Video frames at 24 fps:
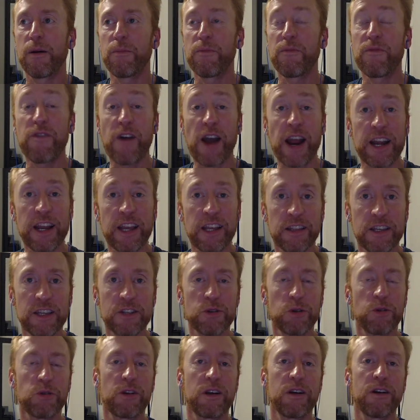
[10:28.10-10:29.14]
fighting these
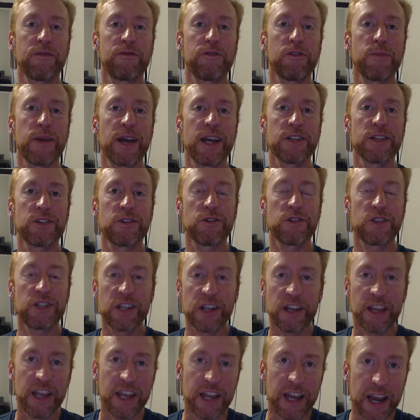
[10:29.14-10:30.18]
old kung fu masters,
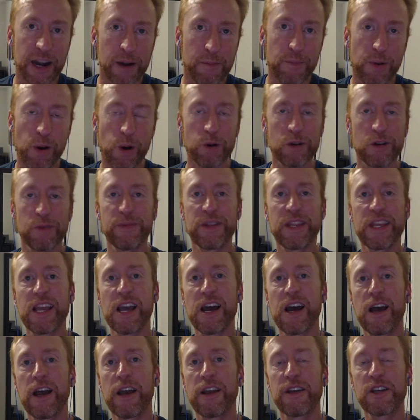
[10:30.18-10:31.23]
he kind of poked them in the
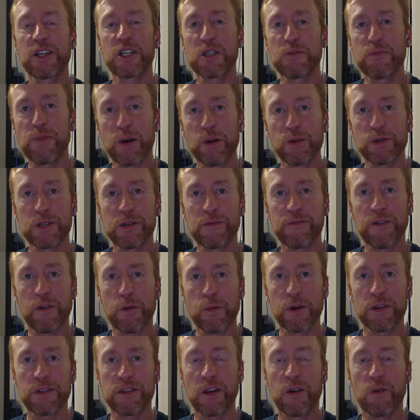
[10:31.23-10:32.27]
eye, exposed them for
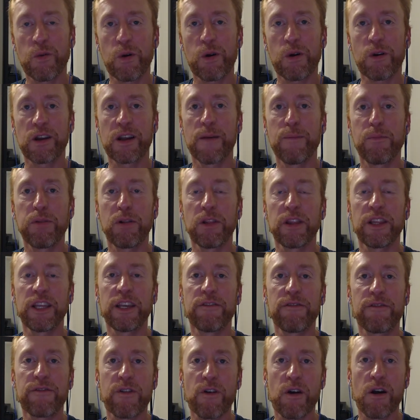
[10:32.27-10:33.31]
what they were, complete
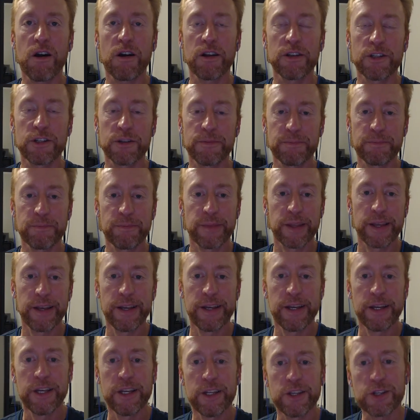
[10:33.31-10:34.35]
frauds.
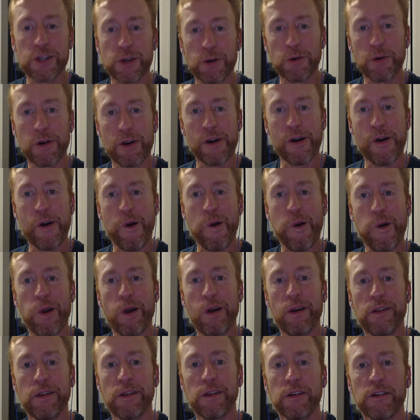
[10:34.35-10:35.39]
So,
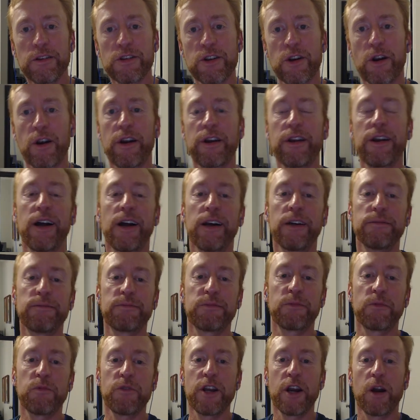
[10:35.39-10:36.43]
sorry,
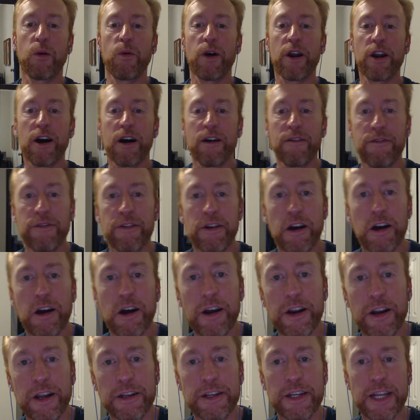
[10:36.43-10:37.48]
went off
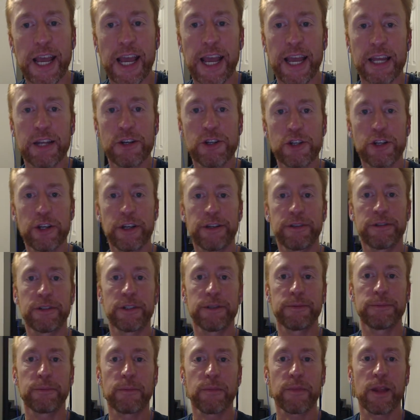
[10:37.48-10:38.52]
on a tangent,
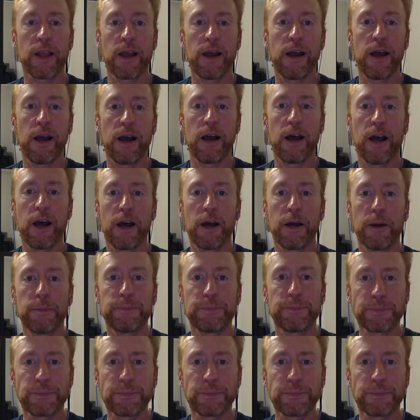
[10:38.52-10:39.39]
um,